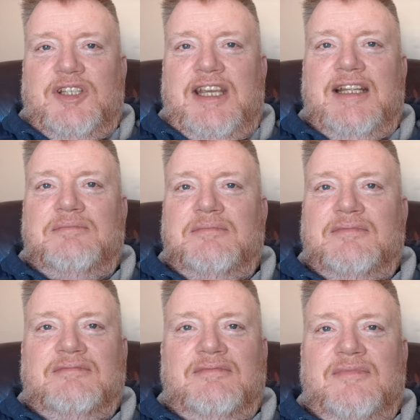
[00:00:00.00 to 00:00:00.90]
get
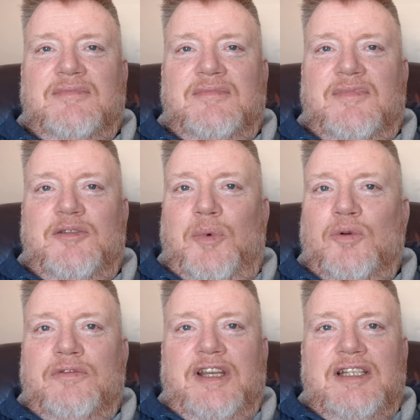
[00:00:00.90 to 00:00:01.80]
the
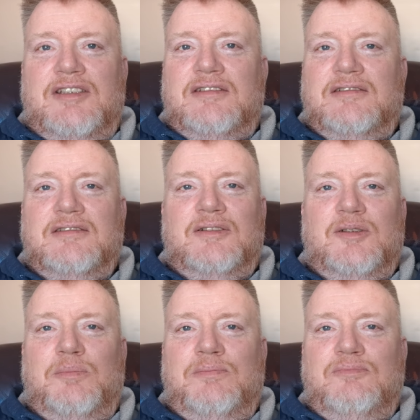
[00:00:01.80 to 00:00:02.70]
motivation
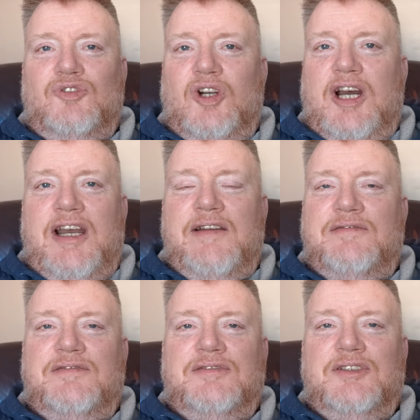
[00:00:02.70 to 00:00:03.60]
or
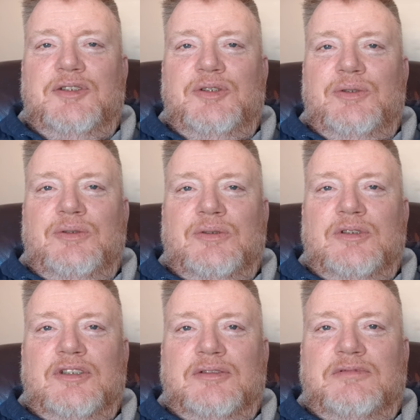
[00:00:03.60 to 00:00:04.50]
drive to do,
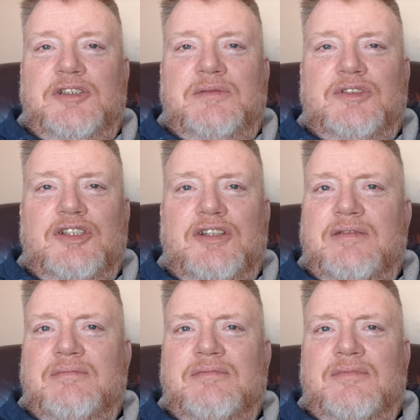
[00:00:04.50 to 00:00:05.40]
or
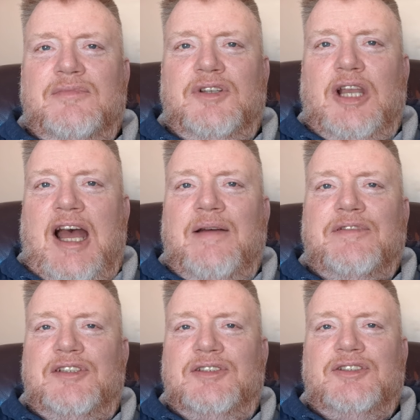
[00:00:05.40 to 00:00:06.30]
even the
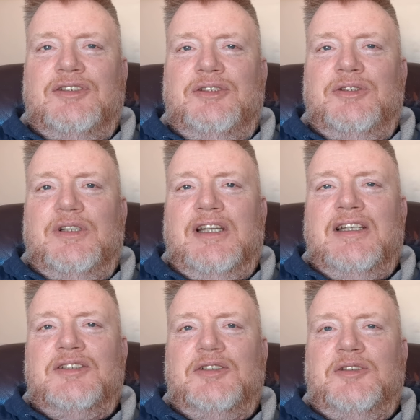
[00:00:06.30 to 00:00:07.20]
confidence to do, I
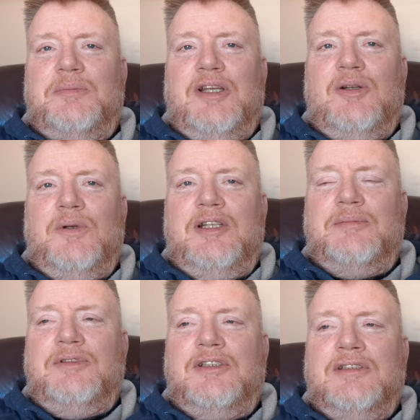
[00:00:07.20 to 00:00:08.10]
guess is the better way to
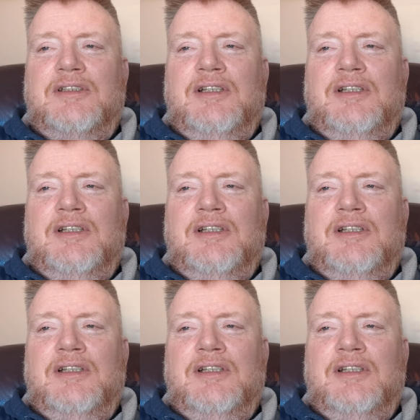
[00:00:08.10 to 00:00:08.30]
put it.